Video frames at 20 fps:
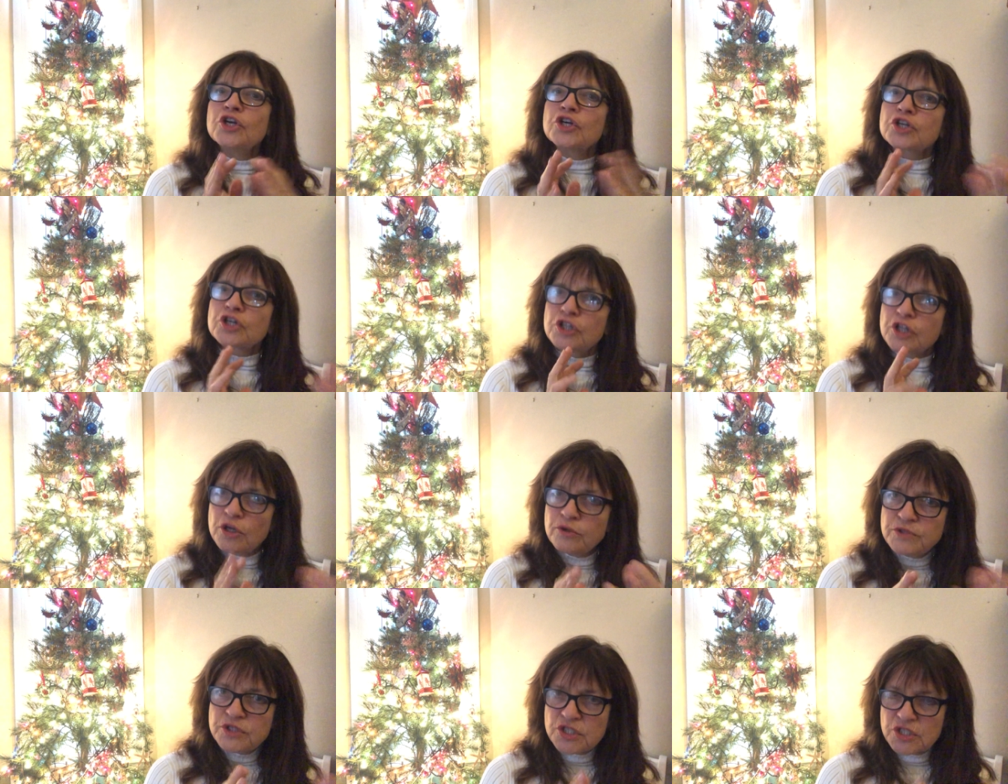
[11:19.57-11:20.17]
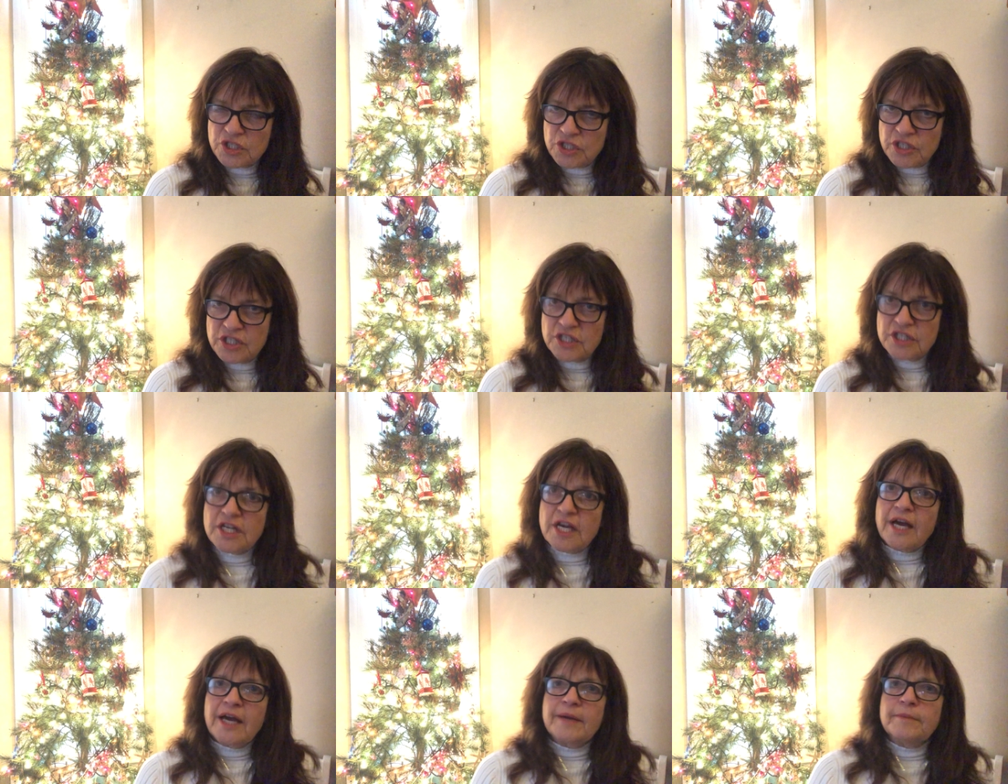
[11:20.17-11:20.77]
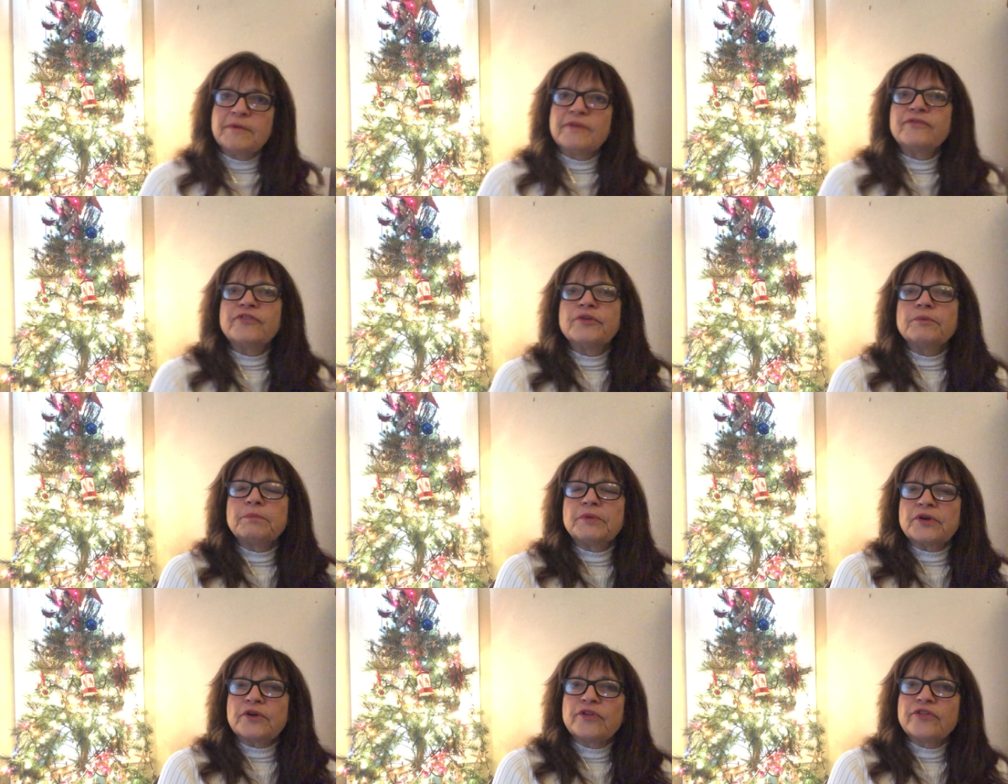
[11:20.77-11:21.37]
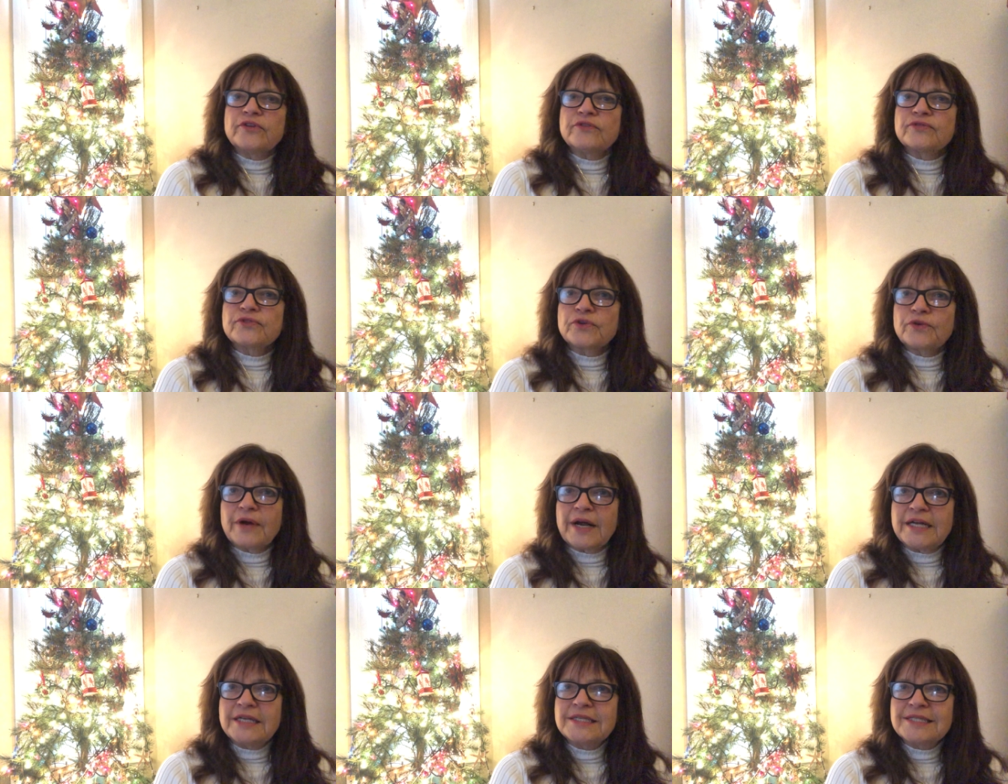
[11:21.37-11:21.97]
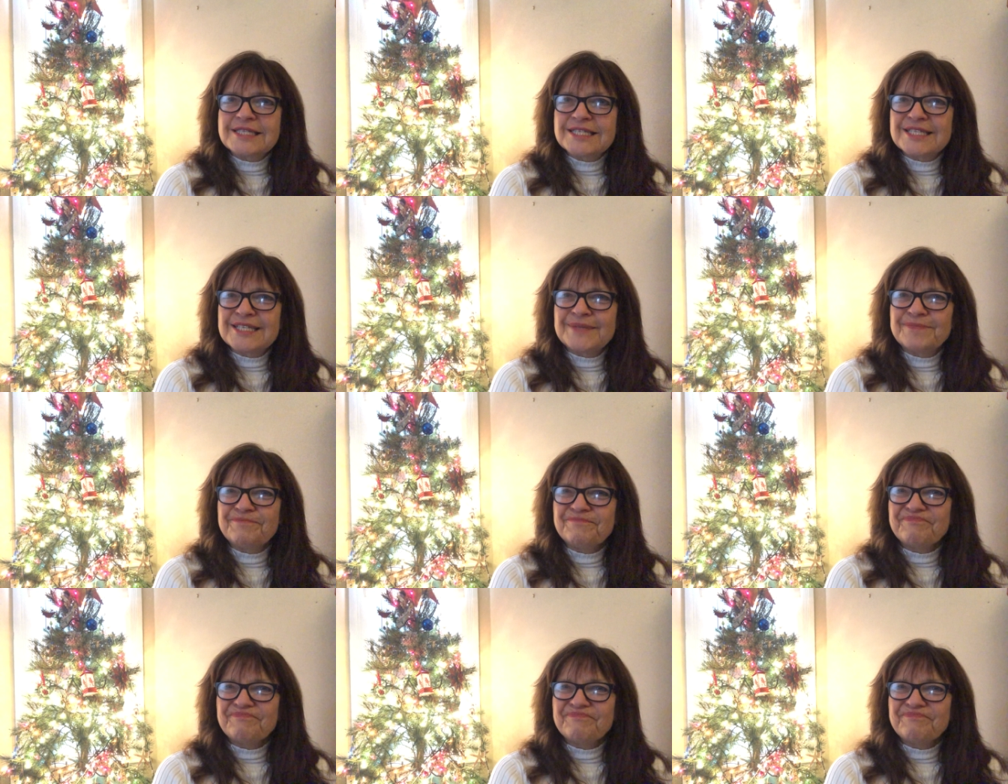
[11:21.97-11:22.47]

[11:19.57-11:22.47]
close to the time of the birth of Christ.